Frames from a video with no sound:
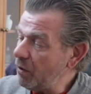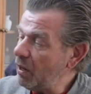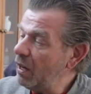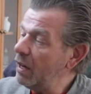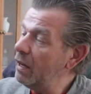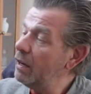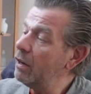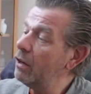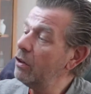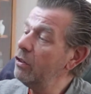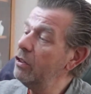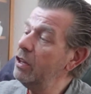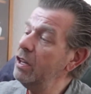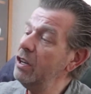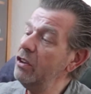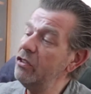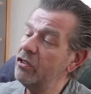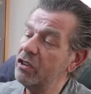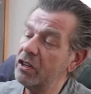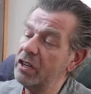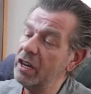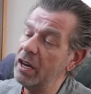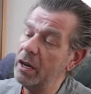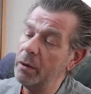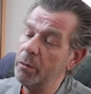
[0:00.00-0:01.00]
And then these
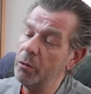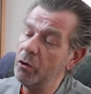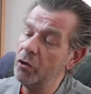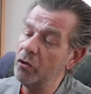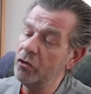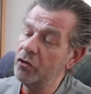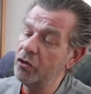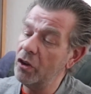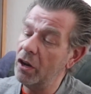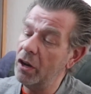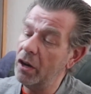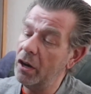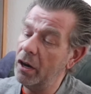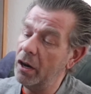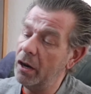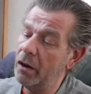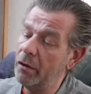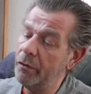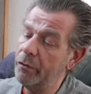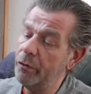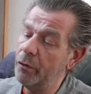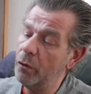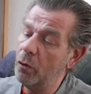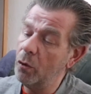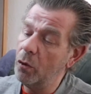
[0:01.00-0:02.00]
cables are
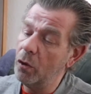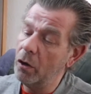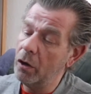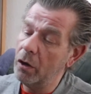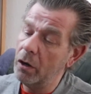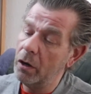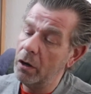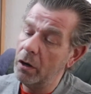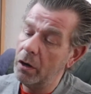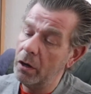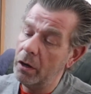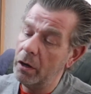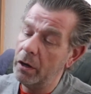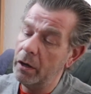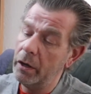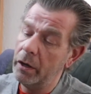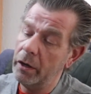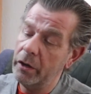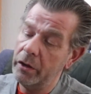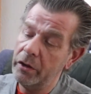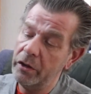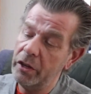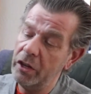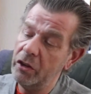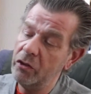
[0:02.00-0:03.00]
for
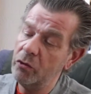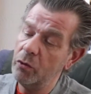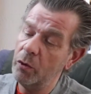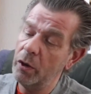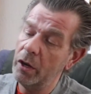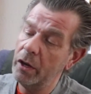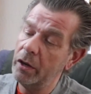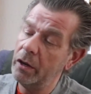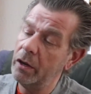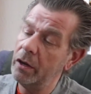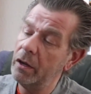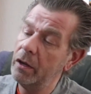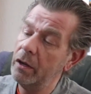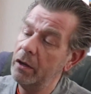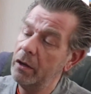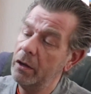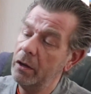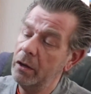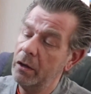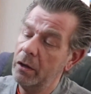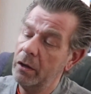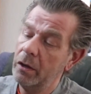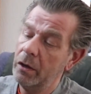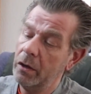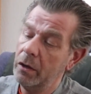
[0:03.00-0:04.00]
this one.
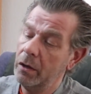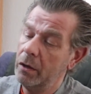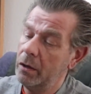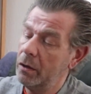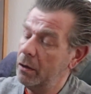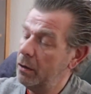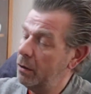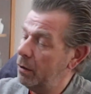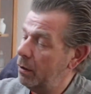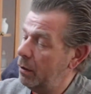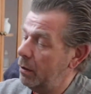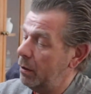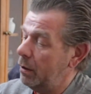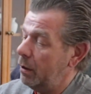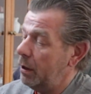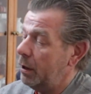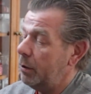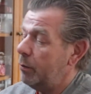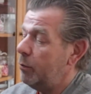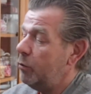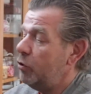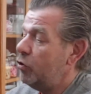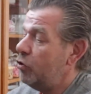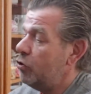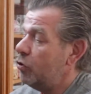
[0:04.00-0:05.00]

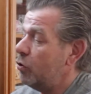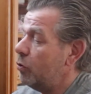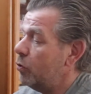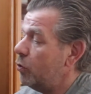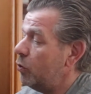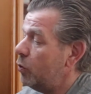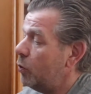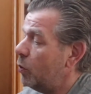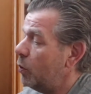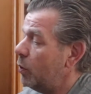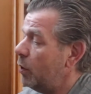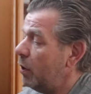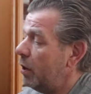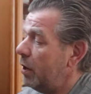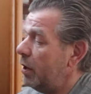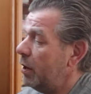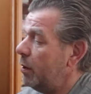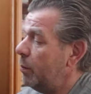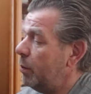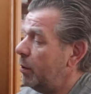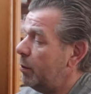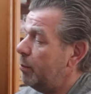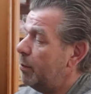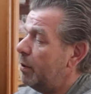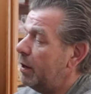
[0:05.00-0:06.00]
Let me show you a little
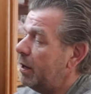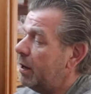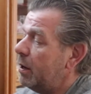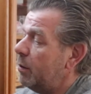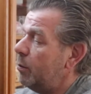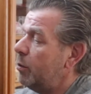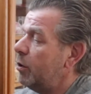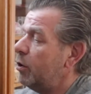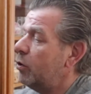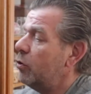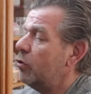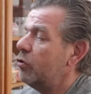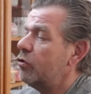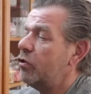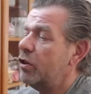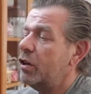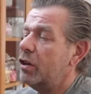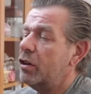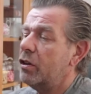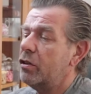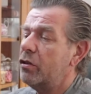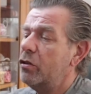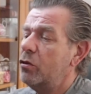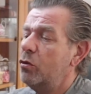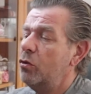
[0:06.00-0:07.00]
bit better, because
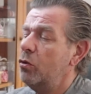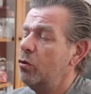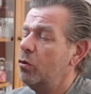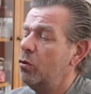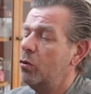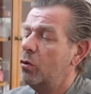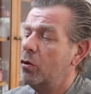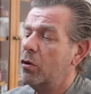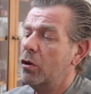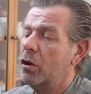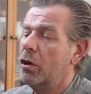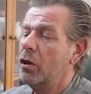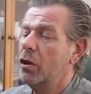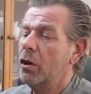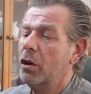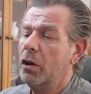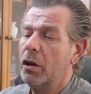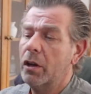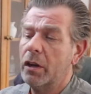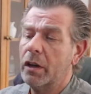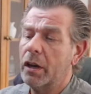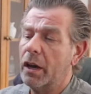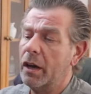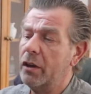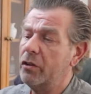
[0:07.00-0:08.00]
there are two
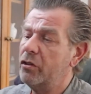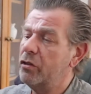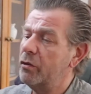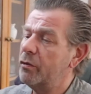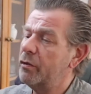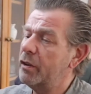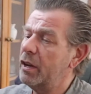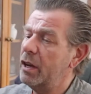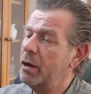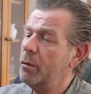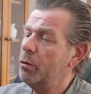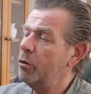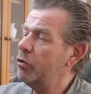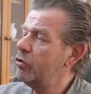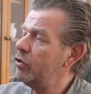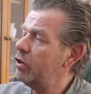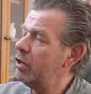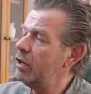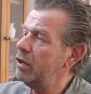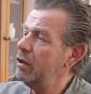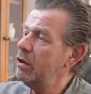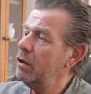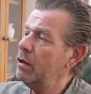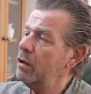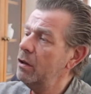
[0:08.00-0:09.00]
kinds of cables
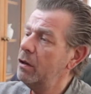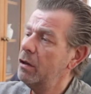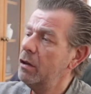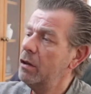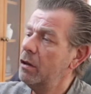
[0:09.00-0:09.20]
in.